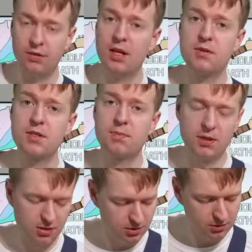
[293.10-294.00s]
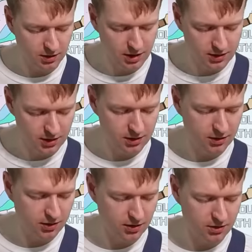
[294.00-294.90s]
that was a pretty cool idea,
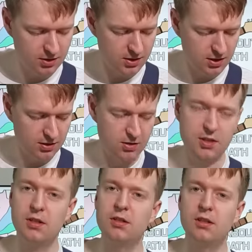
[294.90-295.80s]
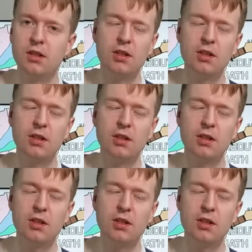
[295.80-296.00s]
you know, instead of just going.